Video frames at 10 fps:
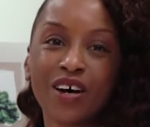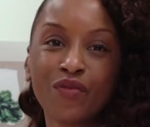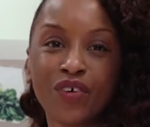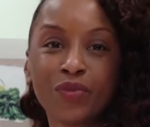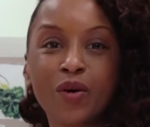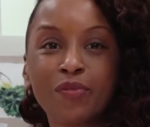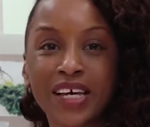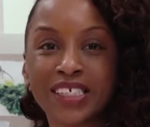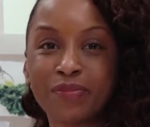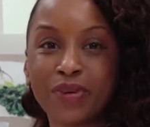I'm from
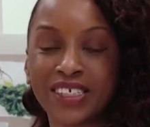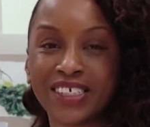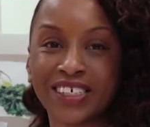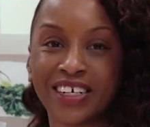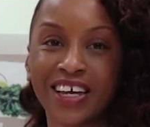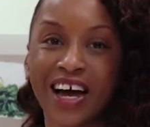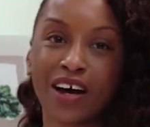Complex Simplicity.